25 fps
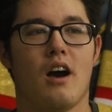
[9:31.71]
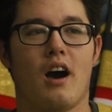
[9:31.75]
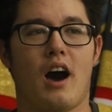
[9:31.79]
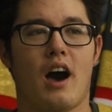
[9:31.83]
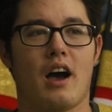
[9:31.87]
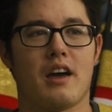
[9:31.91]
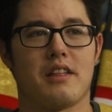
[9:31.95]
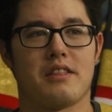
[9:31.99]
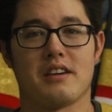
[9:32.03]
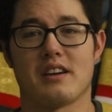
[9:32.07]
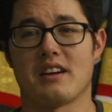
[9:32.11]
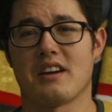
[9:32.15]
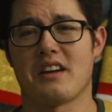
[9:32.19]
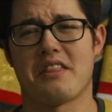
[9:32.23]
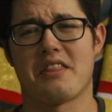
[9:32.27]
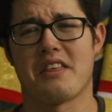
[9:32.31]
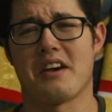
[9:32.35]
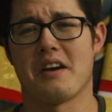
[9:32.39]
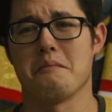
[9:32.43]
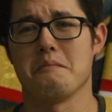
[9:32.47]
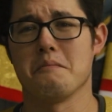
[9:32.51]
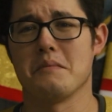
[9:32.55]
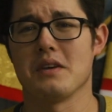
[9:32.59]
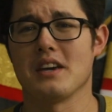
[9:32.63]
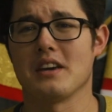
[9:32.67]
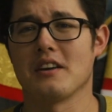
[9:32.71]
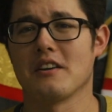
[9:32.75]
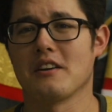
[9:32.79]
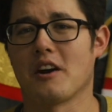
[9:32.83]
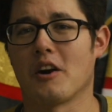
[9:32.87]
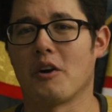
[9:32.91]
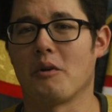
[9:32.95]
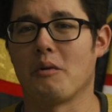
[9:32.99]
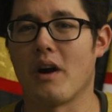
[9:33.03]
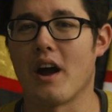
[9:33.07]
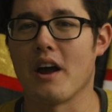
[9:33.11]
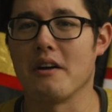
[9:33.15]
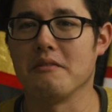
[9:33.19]
I think them being
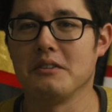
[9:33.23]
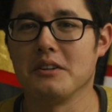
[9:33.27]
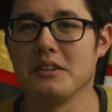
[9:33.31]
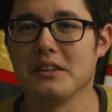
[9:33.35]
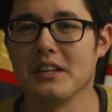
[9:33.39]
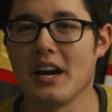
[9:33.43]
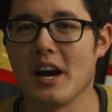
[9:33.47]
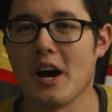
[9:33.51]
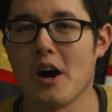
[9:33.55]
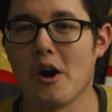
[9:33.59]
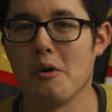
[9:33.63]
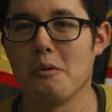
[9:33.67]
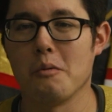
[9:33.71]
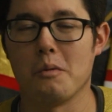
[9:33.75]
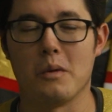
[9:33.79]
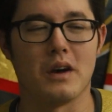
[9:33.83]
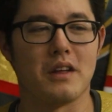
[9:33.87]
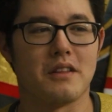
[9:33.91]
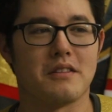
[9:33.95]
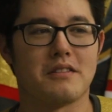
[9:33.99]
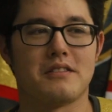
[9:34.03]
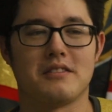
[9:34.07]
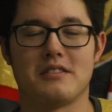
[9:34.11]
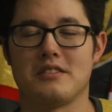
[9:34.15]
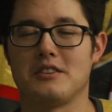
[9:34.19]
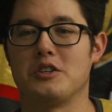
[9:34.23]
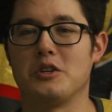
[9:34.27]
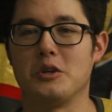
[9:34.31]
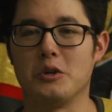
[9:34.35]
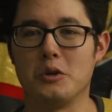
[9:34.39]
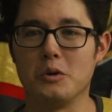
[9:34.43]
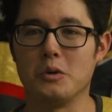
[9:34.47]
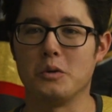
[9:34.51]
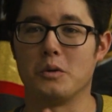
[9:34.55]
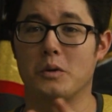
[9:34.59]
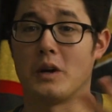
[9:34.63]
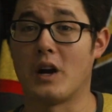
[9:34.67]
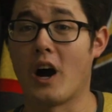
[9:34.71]
a rival now with
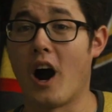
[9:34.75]
two